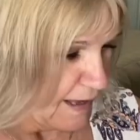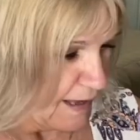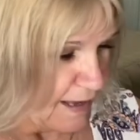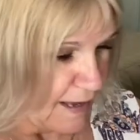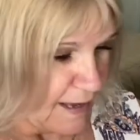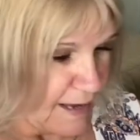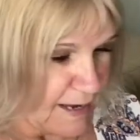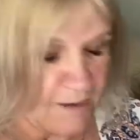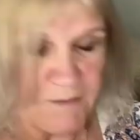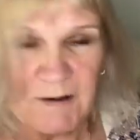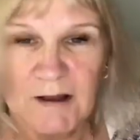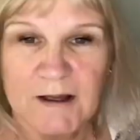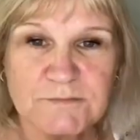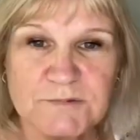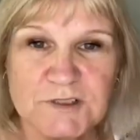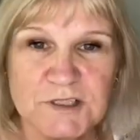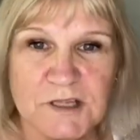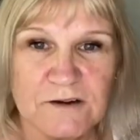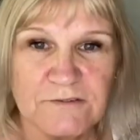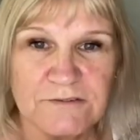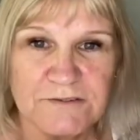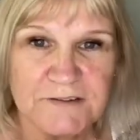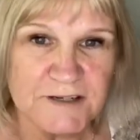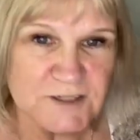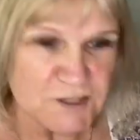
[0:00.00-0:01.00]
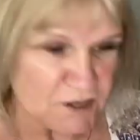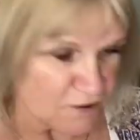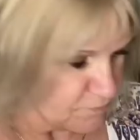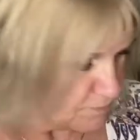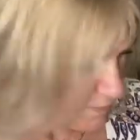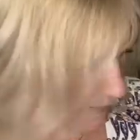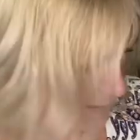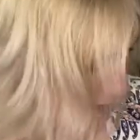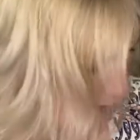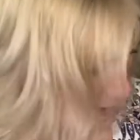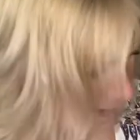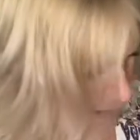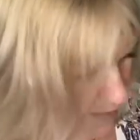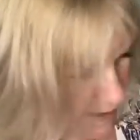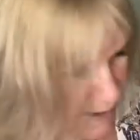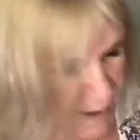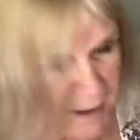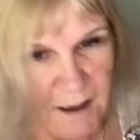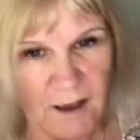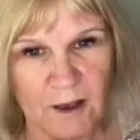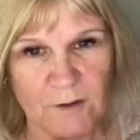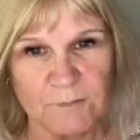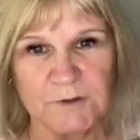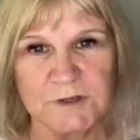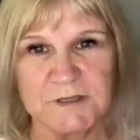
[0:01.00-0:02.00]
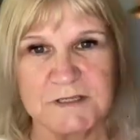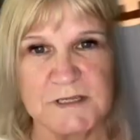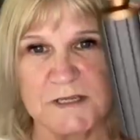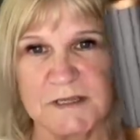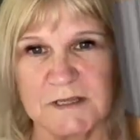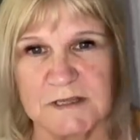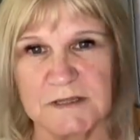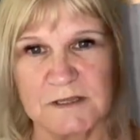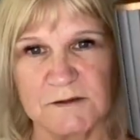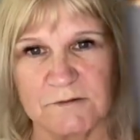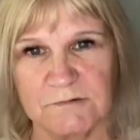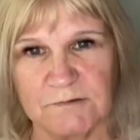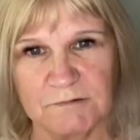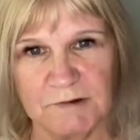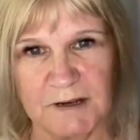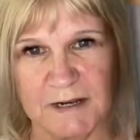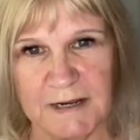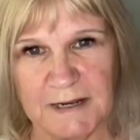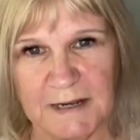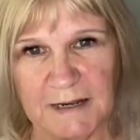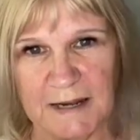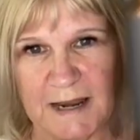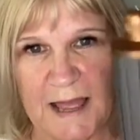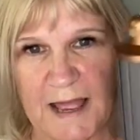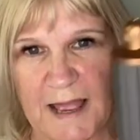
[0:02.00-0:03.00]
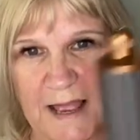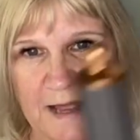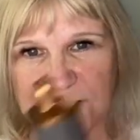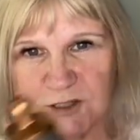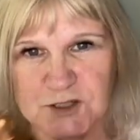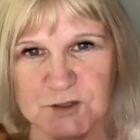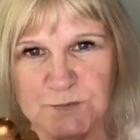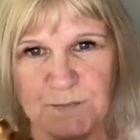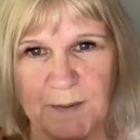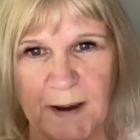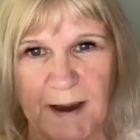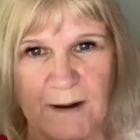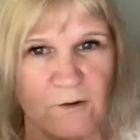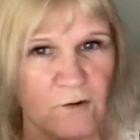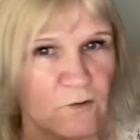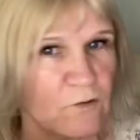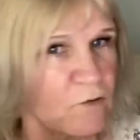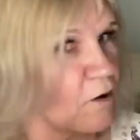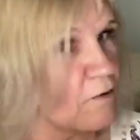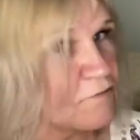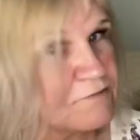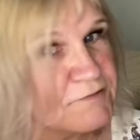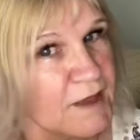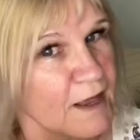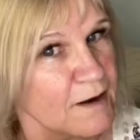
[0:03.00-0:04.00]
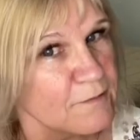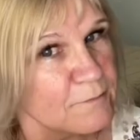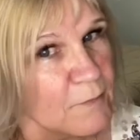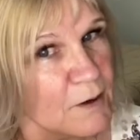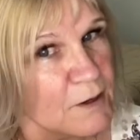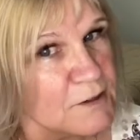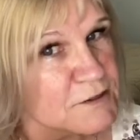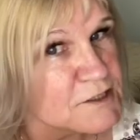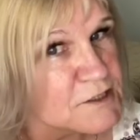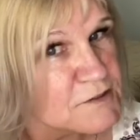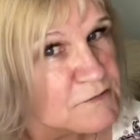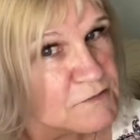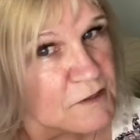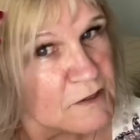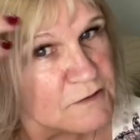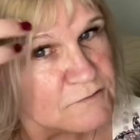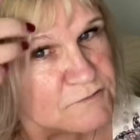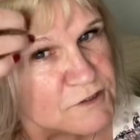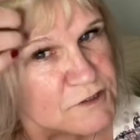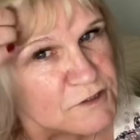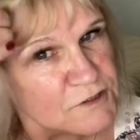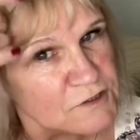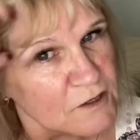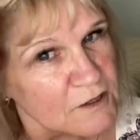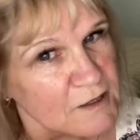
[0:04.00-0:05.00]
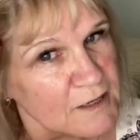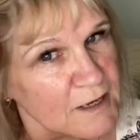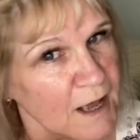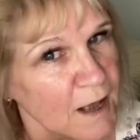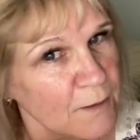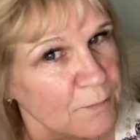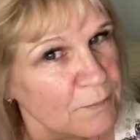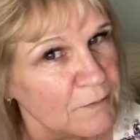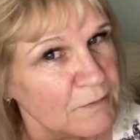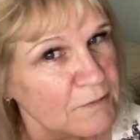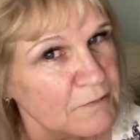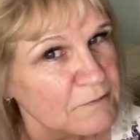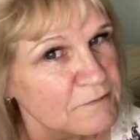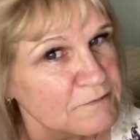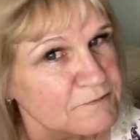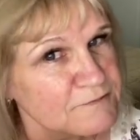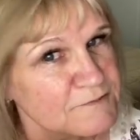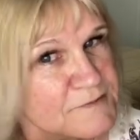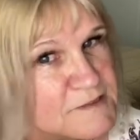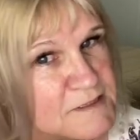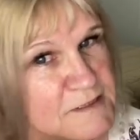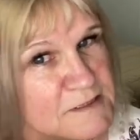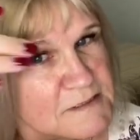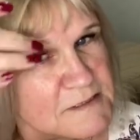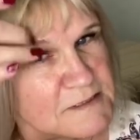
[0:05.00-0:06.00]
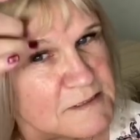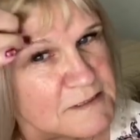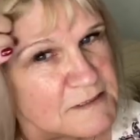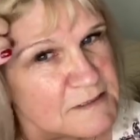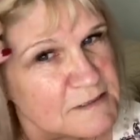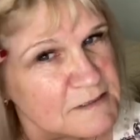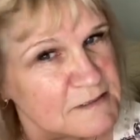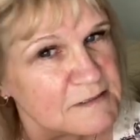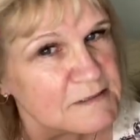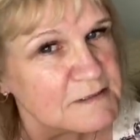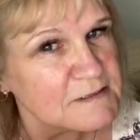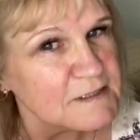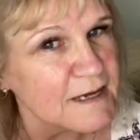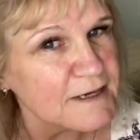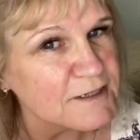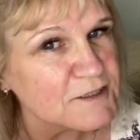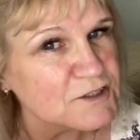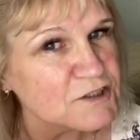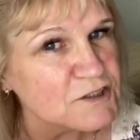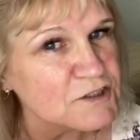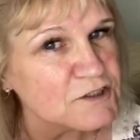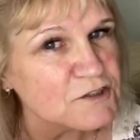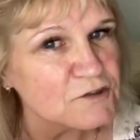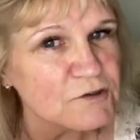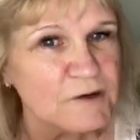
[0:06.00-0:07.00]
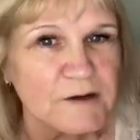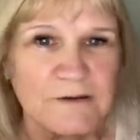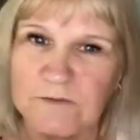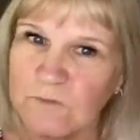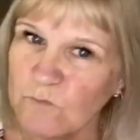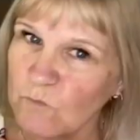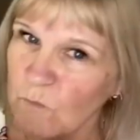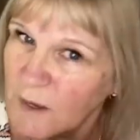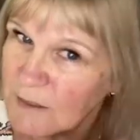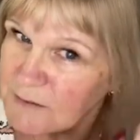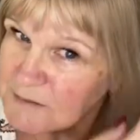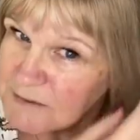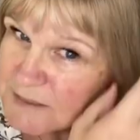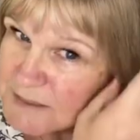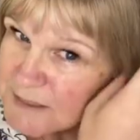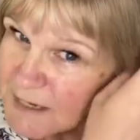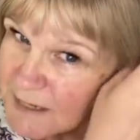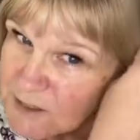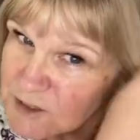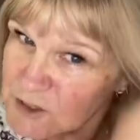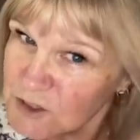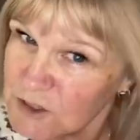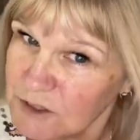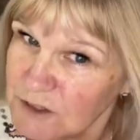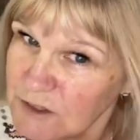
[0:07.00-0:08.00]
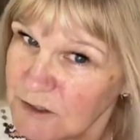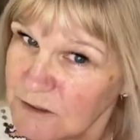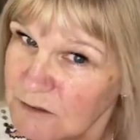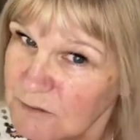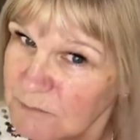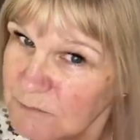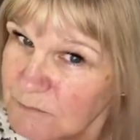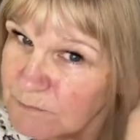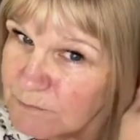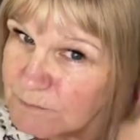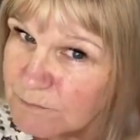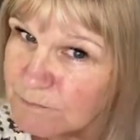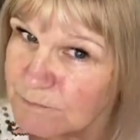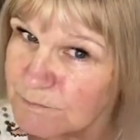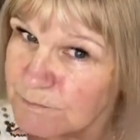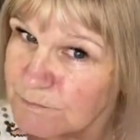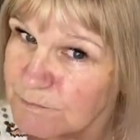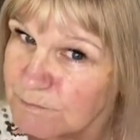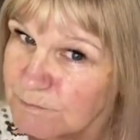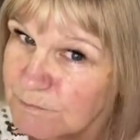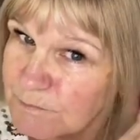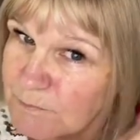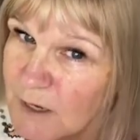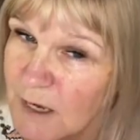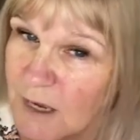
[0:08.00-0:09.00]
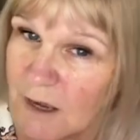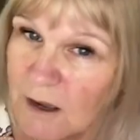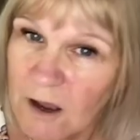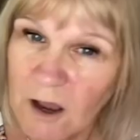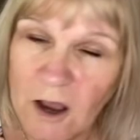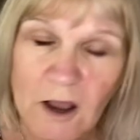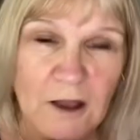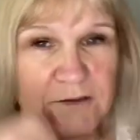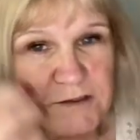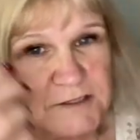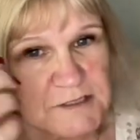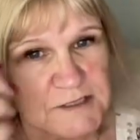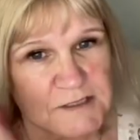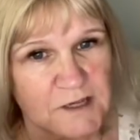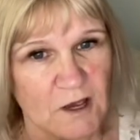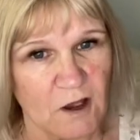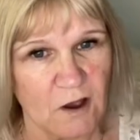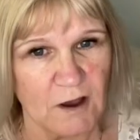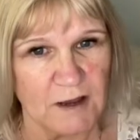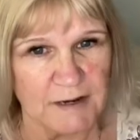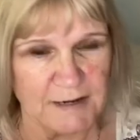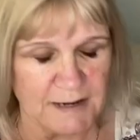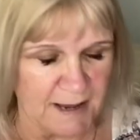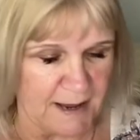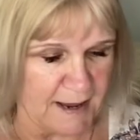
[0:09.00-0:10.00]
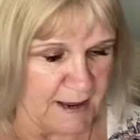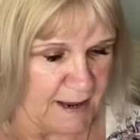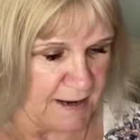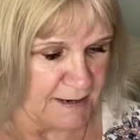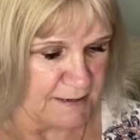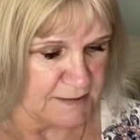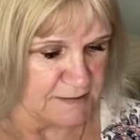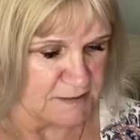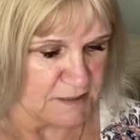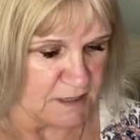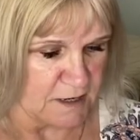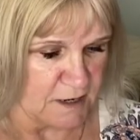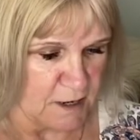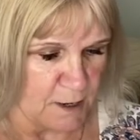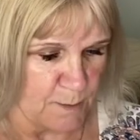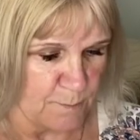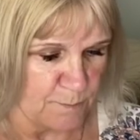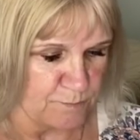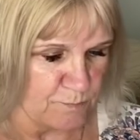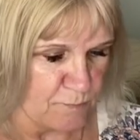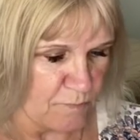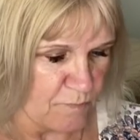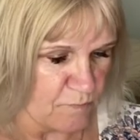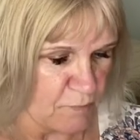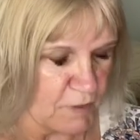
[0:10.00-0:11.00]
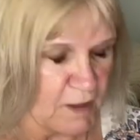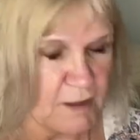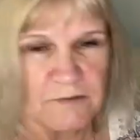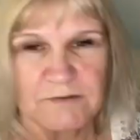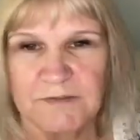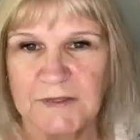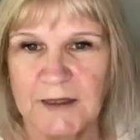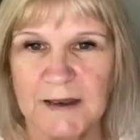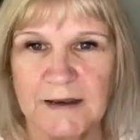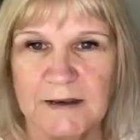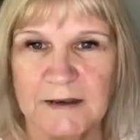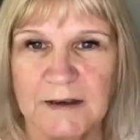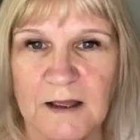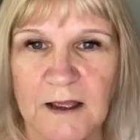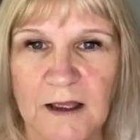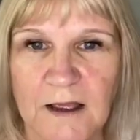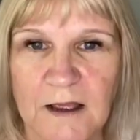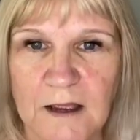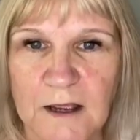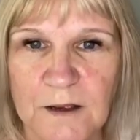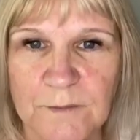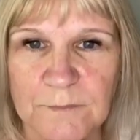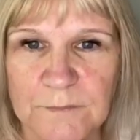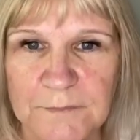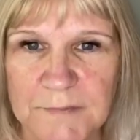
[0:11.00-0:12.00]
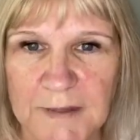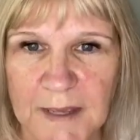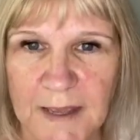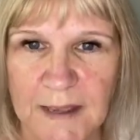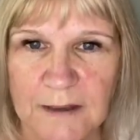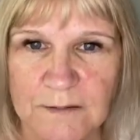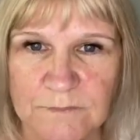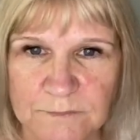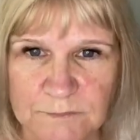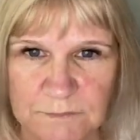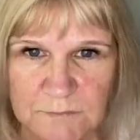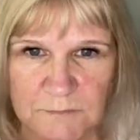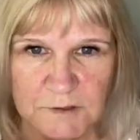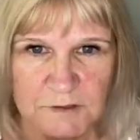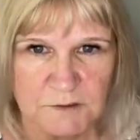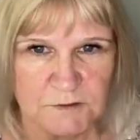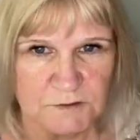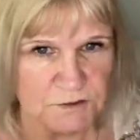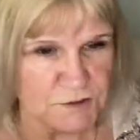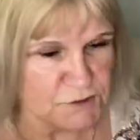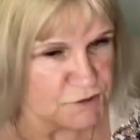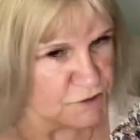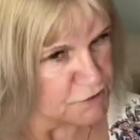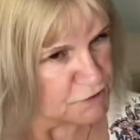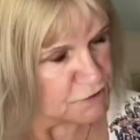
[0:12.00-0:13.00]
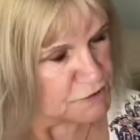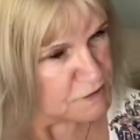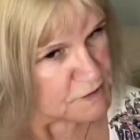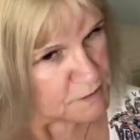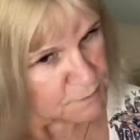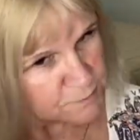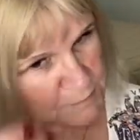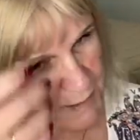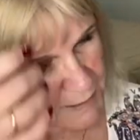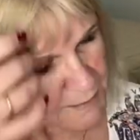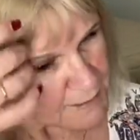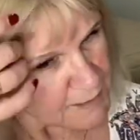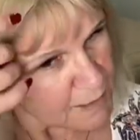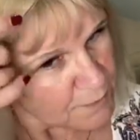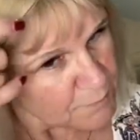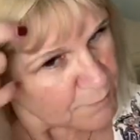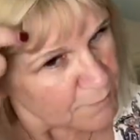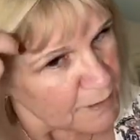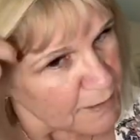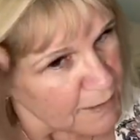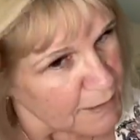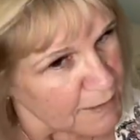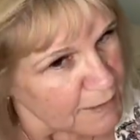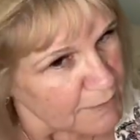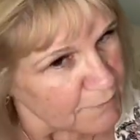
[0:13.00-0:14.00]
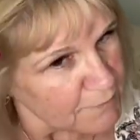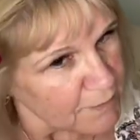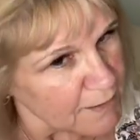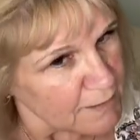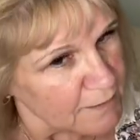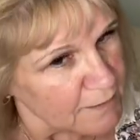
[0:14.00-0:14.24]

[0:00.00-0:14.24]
Anyway, I'm just going to finish off my hair. I'm using the really large barrel. I've done most of it. I've just got a couple of sections or even one section either side and then, yeah, just do some makeup. Anyway.